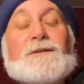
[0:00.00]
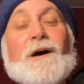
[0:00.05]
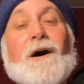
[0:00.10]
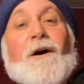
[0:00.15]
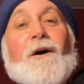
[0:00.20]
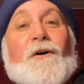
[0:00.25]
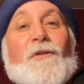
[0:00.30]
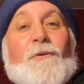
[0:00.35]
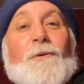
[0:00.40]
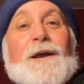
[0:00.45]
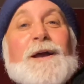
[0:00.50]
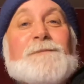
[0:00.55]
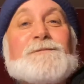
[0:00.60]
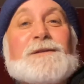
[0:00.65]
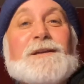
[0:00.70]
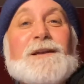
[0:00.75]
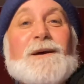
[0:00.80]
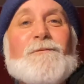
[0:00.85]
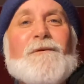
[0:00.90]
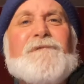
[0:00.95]
all the way up
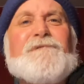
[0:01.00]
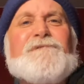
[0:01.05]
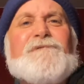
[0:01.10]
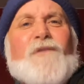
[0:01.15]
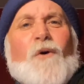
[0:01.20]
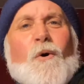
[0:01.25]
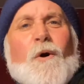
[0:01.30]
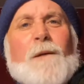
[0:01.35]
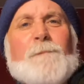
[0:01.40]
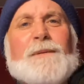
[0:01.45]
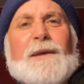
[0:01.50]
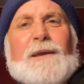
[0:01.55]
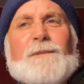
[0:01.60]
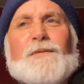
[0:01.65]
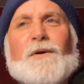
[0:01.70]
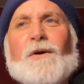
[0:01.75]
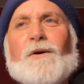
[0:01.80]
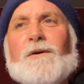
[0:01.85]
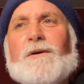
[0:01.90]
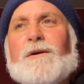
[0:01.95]
to number four,
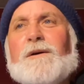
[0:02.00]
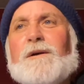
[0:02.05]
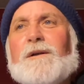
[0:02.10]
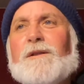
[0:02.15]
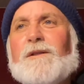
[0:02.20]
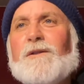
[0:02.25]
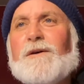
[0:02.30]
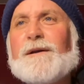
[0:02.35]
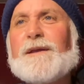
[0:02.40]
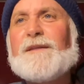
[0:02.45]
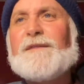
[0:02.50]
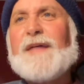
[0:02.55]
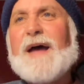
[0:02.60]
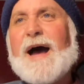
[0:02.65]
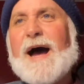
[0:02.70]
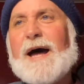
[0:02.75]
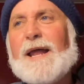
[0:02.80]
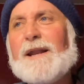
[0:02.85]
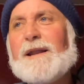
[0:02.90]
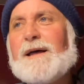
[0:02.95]
people. Look at
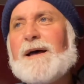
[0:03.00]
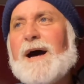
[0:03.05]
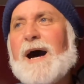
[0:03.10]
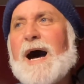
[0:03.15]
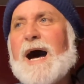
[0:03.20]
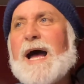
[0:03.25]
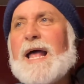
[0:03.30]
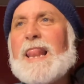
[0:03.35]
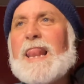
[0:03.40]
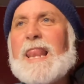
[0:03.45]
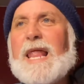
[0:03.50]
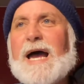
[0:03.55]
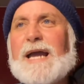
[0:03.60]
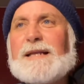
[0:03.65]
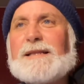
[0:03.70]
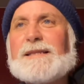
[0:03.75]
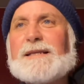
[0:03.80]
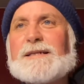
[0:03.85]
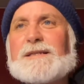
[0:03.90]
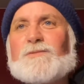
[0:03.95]
that. I
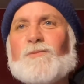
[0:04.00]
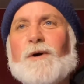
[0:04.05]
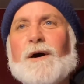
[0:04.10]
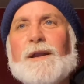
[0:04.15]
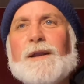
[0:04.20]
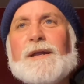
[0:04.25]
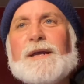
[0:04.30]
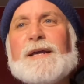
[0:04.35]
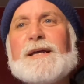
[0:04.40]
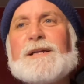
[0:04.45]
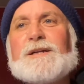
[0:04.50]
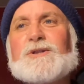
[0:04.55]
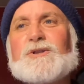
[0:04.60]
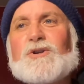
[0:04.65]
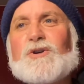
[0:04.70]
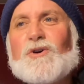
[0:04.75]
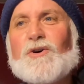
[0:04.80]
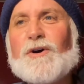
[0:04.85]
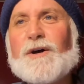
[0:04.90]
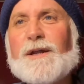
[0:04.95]
like this one. It is
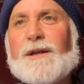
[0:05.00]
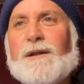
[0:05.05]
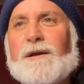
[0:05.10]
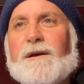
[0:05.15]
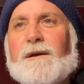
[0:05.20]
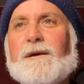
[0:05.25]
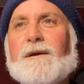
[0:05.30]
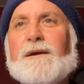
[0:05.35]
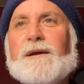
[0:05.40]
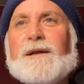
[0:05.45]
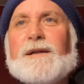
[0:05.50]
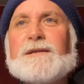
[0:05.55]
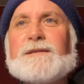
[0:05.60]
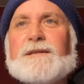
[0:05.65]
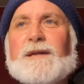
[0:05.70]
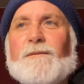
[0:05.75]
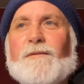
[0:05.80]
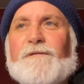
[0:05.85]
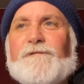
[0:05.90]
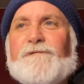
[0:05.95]
good. It is
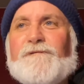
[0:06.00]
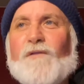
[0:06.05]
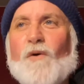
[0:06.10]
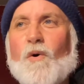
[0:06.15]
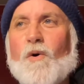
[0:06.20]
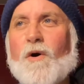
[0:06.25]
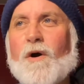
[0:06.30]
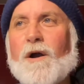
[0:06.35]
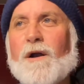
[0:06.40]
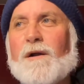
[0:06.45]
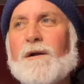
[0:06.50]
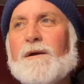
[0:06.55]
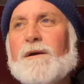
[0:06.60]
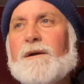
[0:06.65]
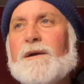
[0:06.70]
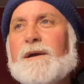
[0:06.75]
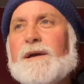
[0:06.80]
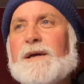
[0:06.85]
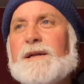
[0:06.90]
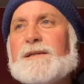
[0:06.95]
number four.
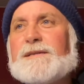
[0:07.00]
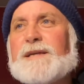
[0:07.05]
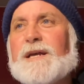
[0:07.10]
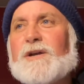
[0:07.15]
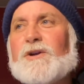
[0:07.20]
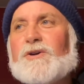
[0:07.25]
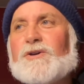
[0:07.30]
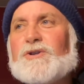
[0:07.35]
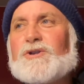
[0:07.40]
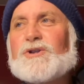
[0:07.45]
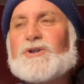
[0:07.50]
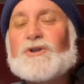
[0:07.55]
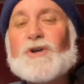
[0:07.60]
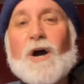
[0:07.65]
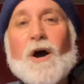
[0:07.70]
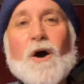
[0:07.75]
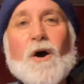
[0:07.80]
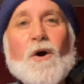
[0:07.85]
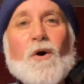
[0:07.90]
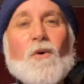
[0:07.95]
It is a good
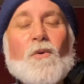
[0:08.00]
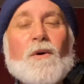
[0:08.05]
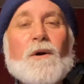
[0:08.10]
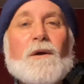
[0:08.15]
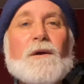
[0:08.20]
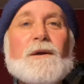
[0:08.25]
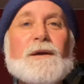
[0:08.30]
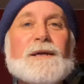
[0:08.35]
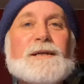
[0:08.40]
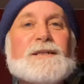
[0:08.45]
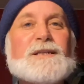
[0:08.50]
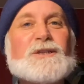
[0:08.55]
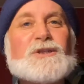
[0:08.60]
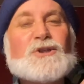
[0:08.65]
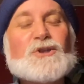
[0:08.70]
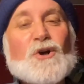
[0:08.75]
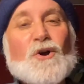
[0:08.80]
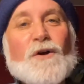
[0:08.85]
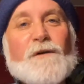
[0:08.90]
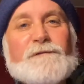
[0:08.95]
show. It
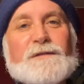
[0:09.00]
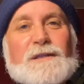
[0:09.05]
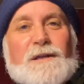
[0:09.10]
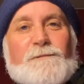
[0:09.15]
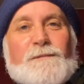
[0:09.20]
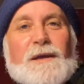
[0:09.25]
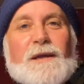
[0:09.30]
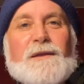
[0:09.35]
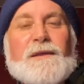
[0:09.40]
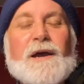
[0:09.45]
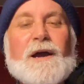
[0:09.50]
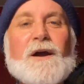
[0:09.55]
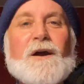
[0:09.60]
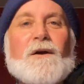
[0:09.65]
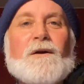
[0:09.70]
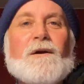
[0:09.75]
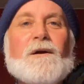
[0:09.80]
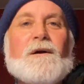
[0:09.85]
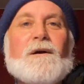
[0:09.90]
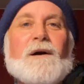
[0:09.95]
deserves to be
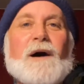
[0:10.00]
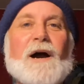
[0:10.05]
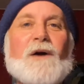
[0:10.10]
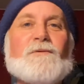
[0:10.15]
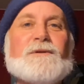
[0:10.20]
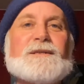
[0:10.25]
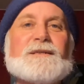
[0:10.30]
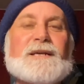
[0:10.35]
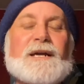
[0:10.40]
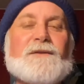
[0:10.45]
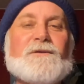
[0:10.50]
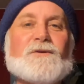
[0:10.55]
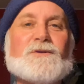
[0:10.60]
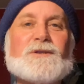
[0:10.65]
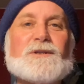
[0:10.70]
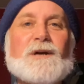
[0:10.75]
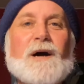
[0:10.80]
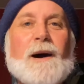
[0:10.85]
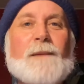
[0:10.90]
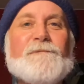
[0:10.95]
there. I would say
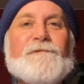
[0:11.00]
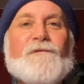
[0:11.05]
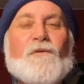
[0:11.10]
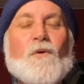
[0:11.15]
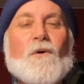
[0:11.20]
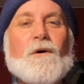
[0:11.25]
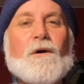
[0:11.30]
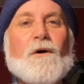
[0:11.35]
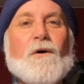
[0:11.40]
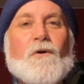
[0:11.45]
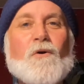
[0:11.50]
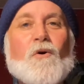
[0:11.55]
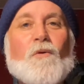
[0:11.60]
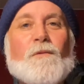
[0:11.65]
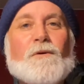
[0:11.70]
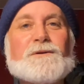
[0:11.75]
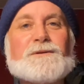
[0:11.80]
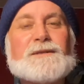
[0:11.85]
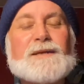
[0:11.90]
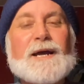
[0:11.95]
those top four are
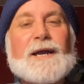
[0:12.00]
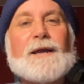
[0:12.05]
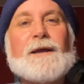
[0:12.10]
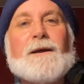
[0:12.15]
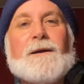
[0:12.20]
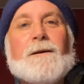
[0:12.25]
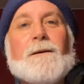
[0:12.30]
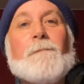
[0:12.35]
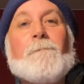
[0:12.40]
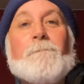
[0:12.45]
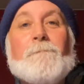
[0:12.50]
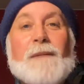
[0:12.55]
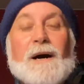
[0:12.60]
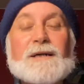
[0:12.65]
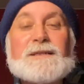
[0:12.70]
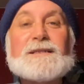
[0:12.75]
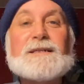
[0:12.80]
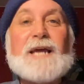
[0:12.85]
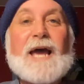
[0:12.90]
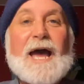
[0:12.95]
almost like
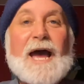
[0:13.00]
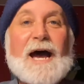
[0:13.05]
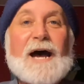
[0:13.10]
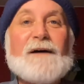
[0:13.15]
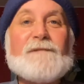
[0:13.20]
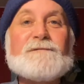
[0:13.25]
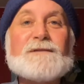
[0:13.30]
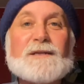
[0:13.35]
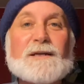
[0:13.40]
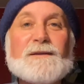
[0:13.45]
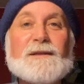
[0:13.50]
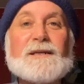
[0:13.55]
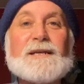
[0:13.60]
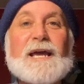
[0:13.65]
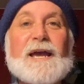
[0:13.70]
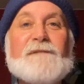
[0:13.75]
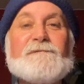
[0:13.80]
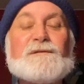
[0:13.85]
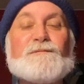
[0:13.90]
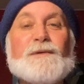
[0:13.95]
must haves in the
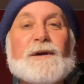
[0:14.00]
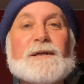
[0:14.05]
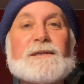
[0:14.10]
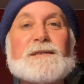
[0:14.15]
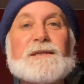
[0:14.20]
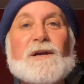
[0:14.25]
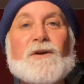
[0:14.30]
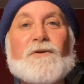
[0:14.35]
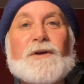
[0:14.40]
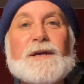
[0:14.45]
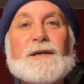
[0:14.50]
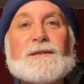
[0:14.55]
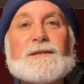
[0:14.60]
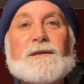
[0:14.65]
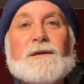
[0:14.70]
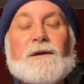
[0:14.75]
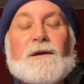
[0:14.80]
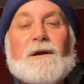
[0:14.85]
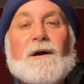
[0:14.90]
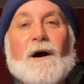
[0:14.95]
Dave's Pick
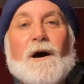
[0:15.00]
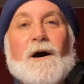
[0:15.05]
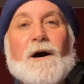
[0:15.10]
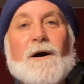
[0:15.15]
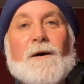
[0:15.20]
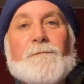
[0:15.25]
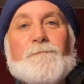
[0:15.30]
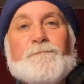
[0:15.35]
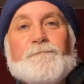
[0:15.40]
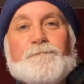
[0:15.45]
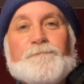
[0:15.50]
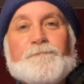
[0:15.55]
series. Um,